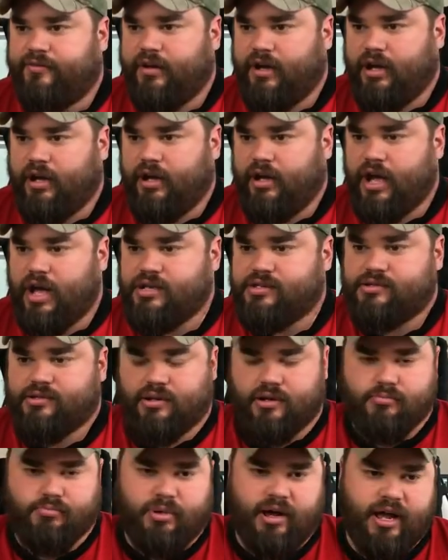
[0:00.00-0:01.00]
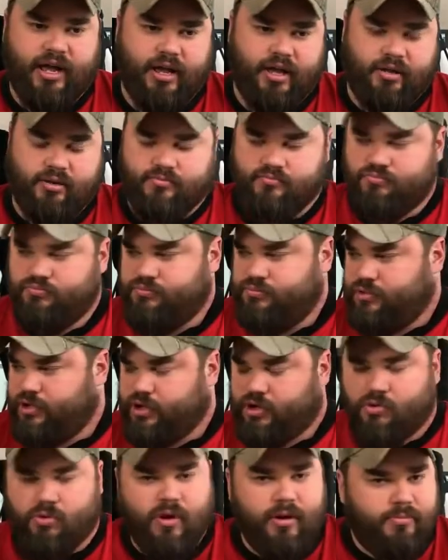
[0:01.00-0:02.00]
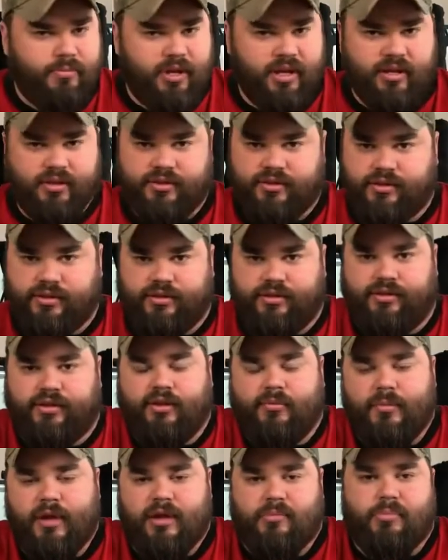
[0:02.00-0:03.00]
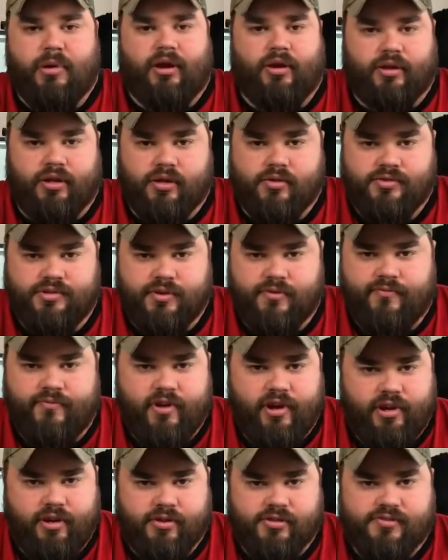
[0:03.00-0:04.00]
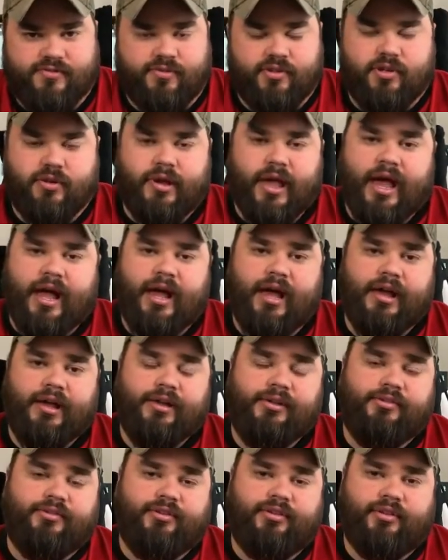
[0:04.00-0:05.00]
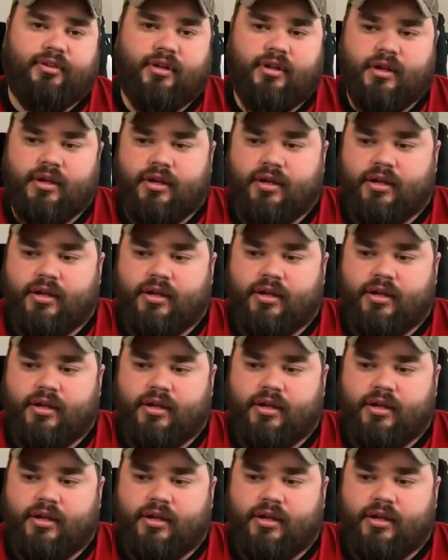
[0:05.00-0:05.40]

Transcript: I started buying equipment to make better YouTube videos for you guys.